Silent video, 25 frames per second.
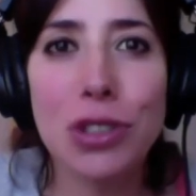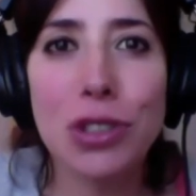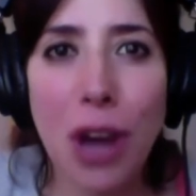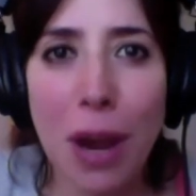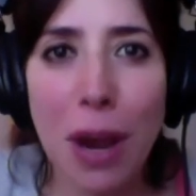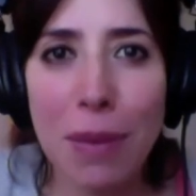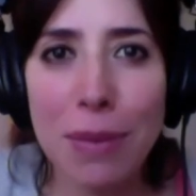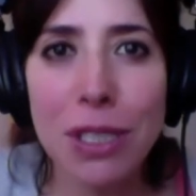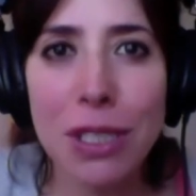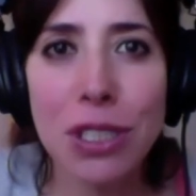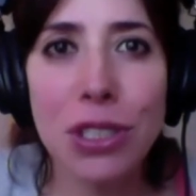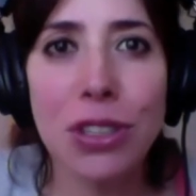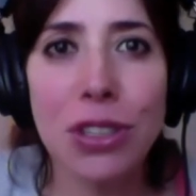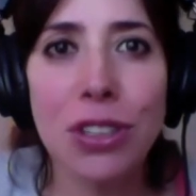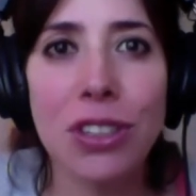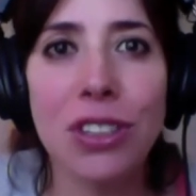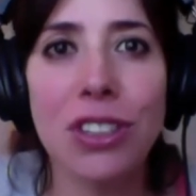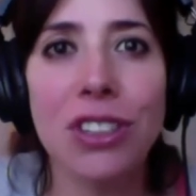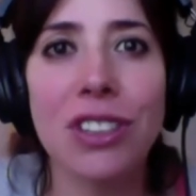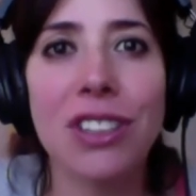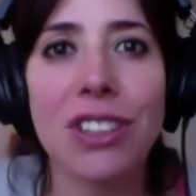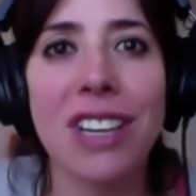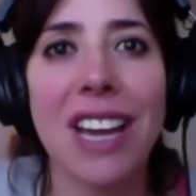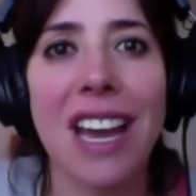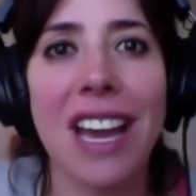
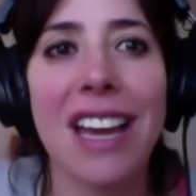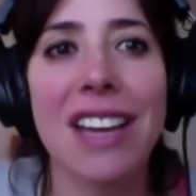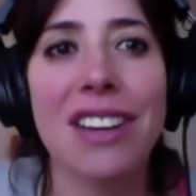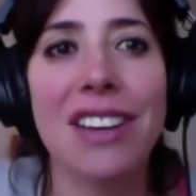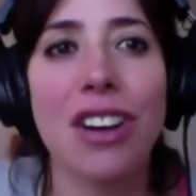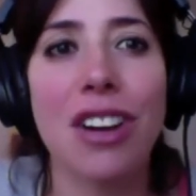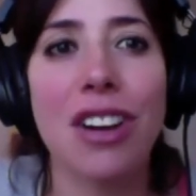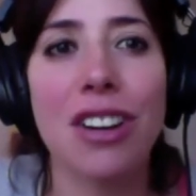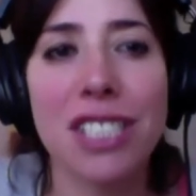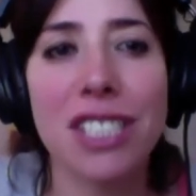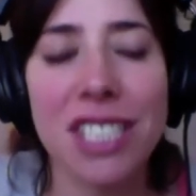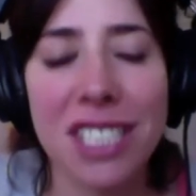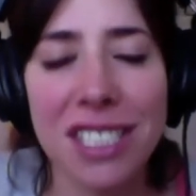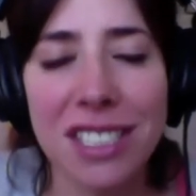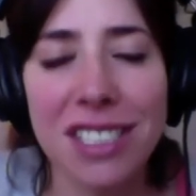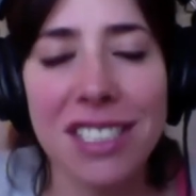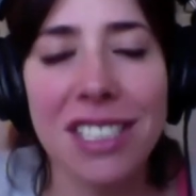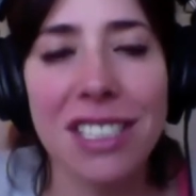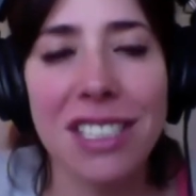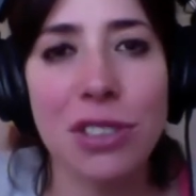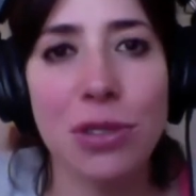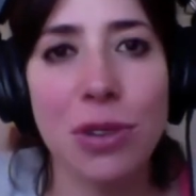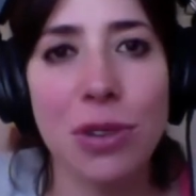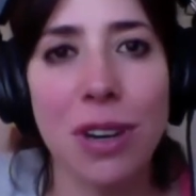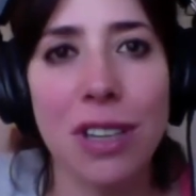dramaturg, and
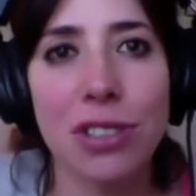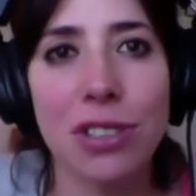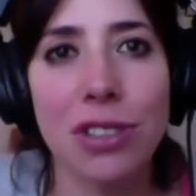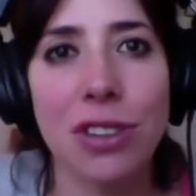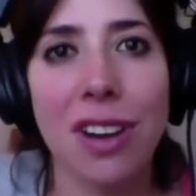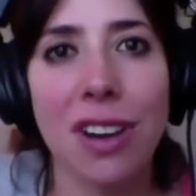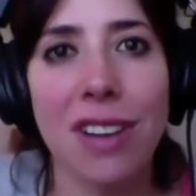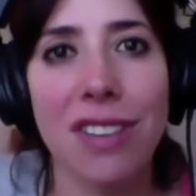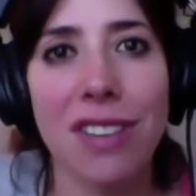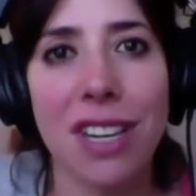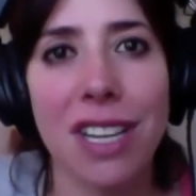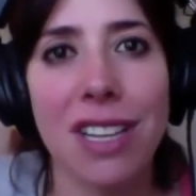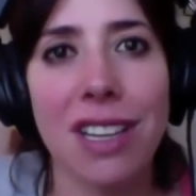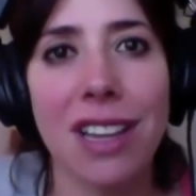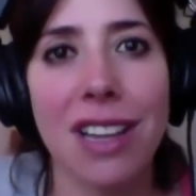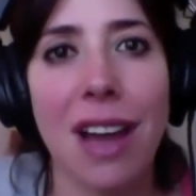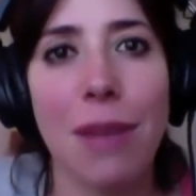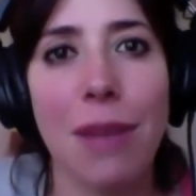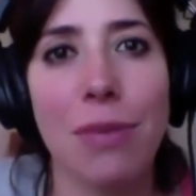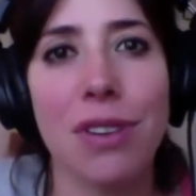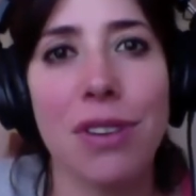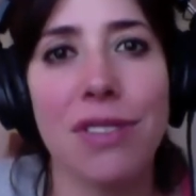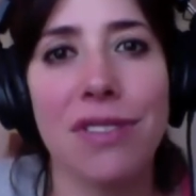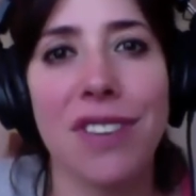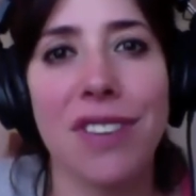artistic director of a
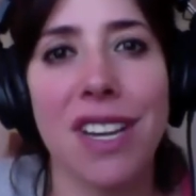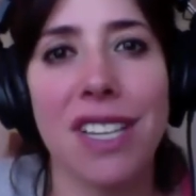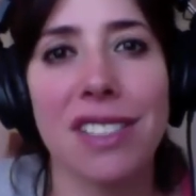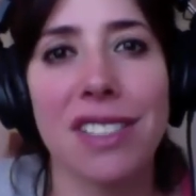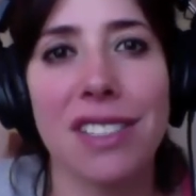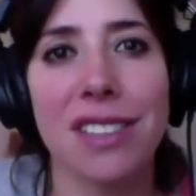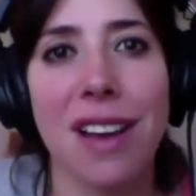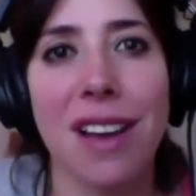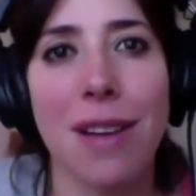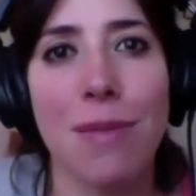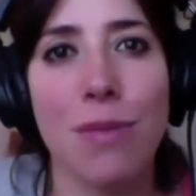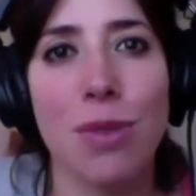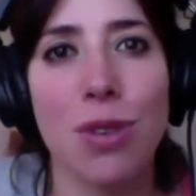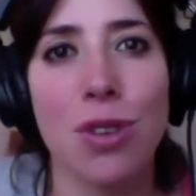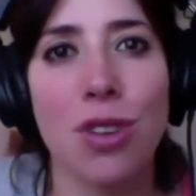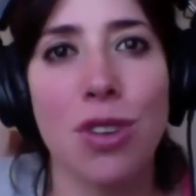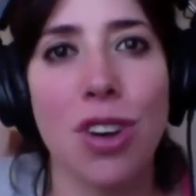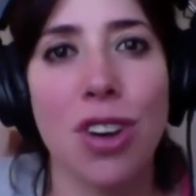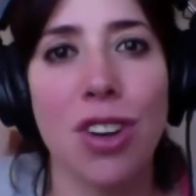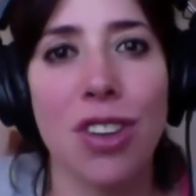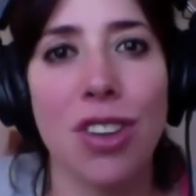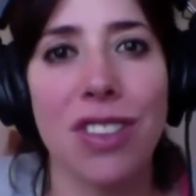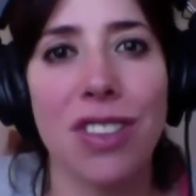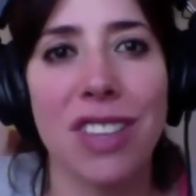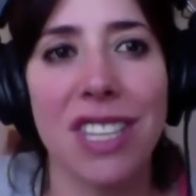collaborative ensemble
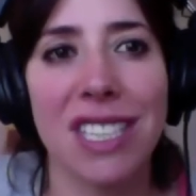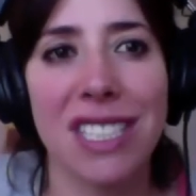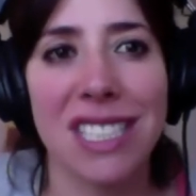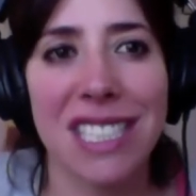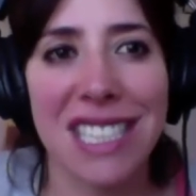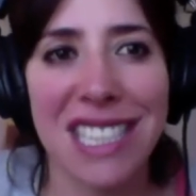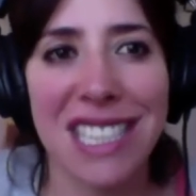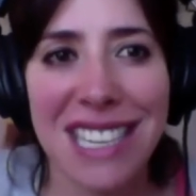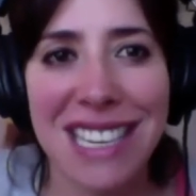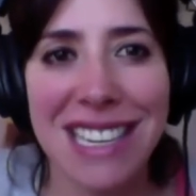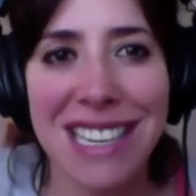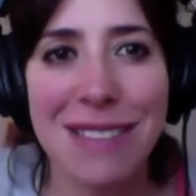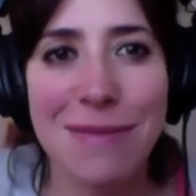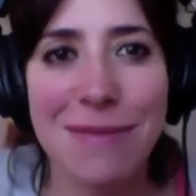called The Team.